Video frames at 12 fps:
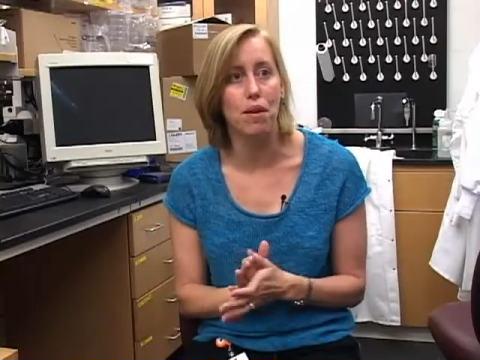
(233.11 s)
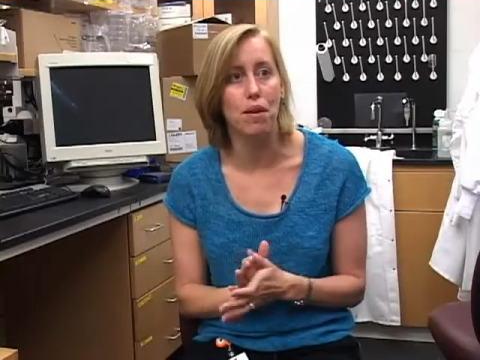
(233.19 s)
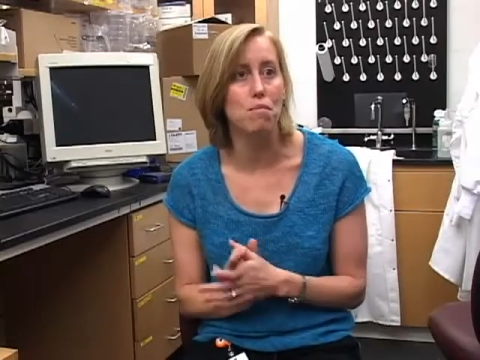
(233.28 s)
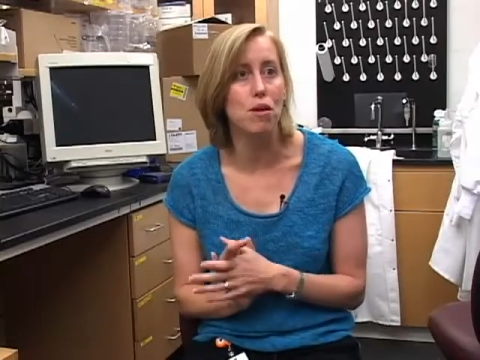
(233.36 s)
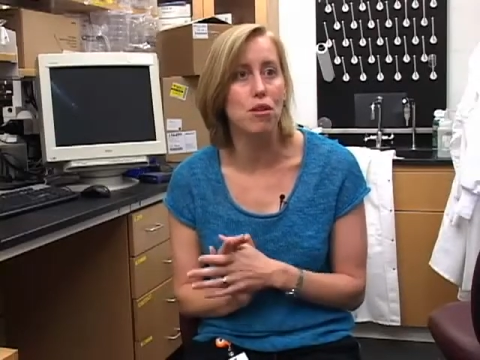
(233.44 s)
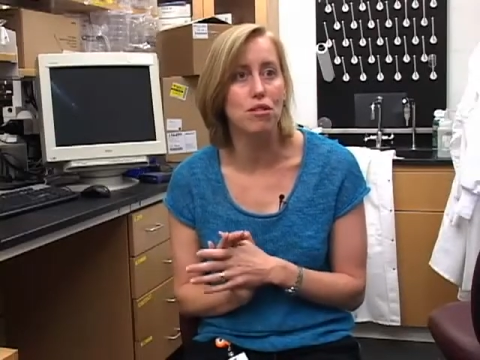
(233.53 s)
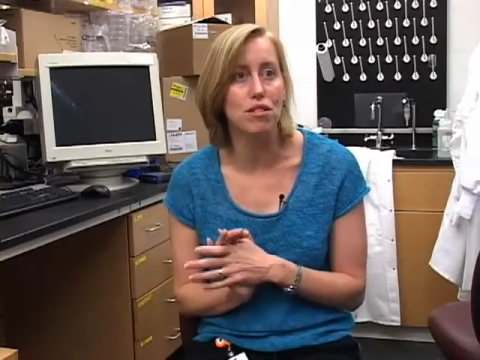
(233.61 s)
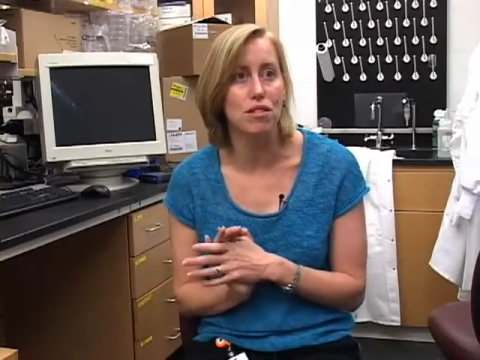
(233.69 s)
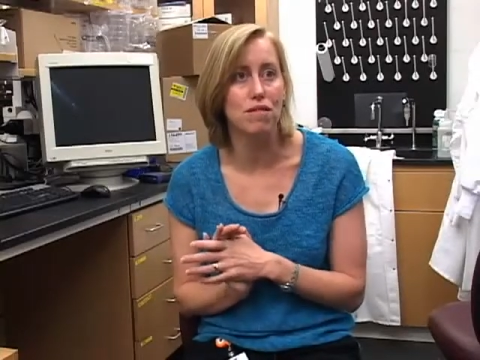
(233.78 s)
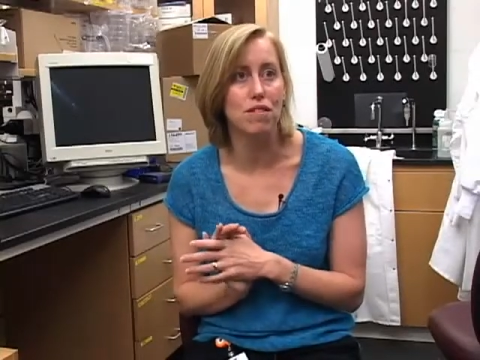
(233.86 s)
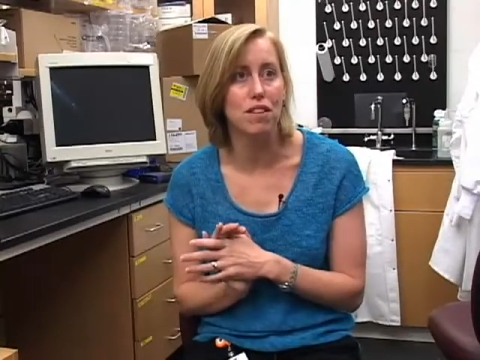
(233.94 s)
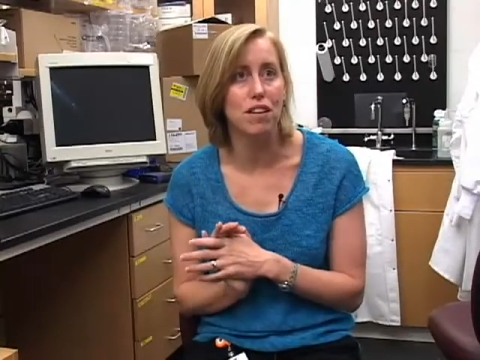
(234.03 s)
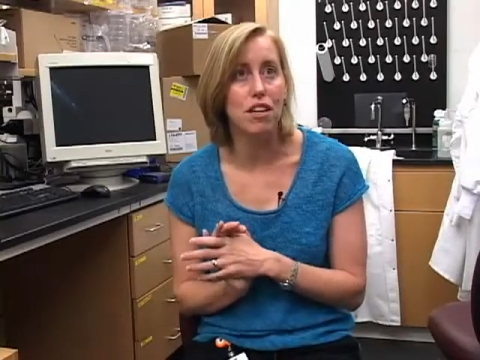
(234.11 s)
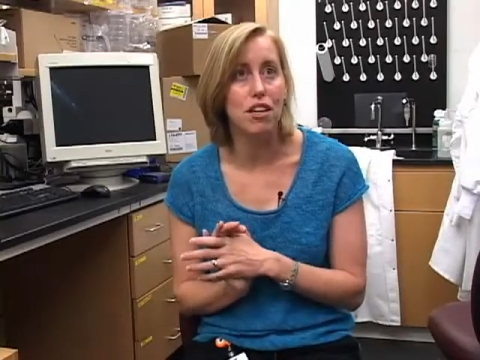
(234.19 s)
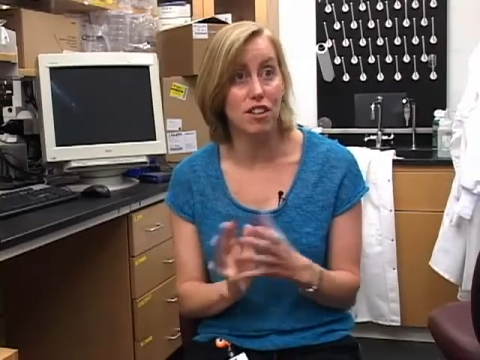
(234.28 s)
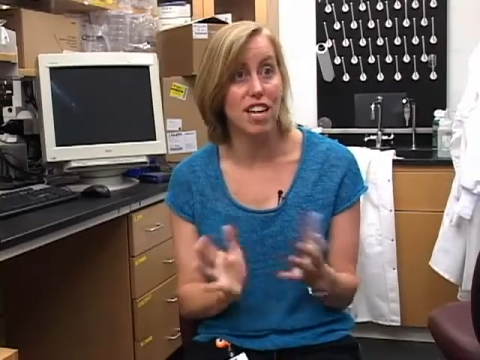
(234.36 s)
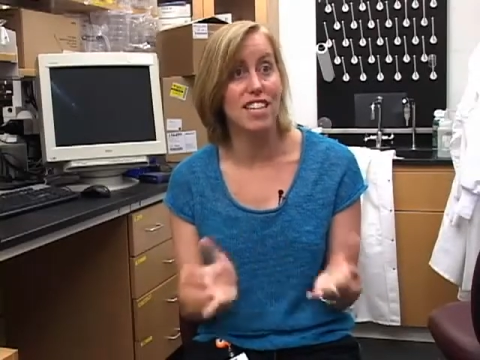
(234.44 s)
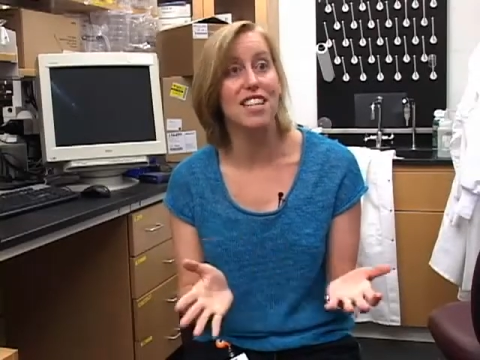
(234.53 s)
But most of the
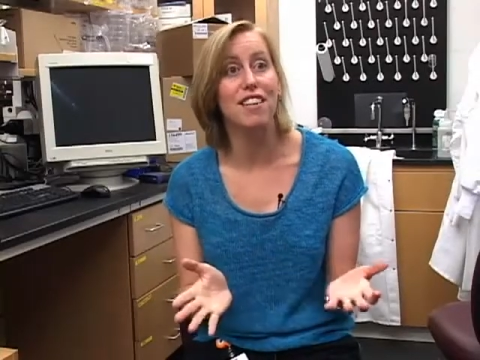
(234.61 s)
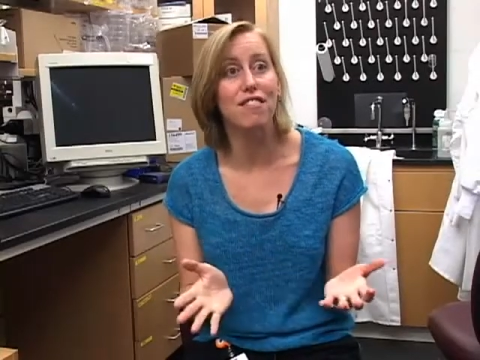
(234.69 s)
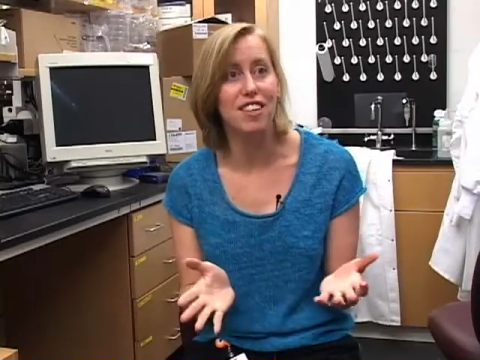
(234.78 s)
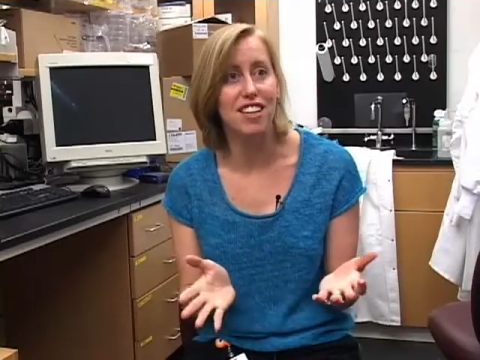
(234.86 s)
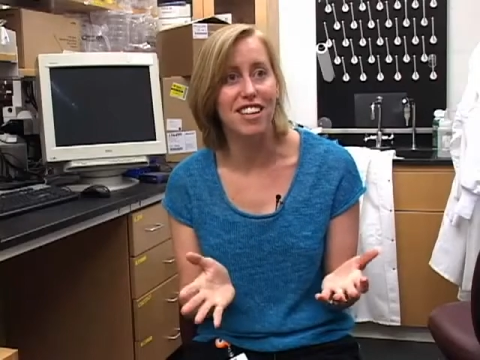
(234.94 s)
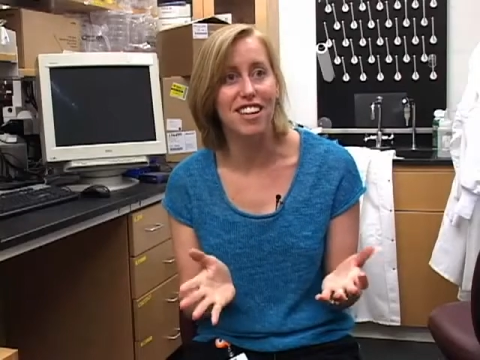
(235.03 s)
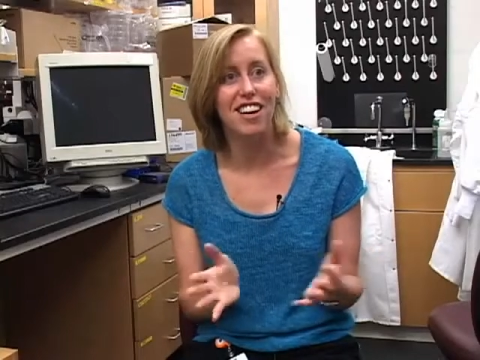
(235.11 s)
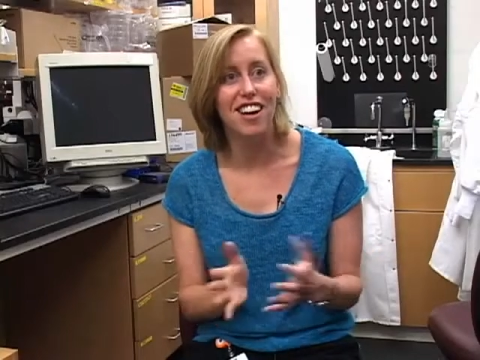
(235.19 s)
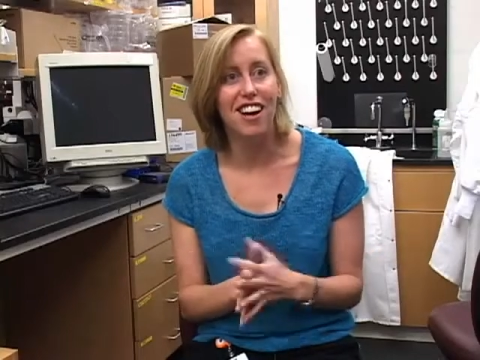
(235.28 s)
creativity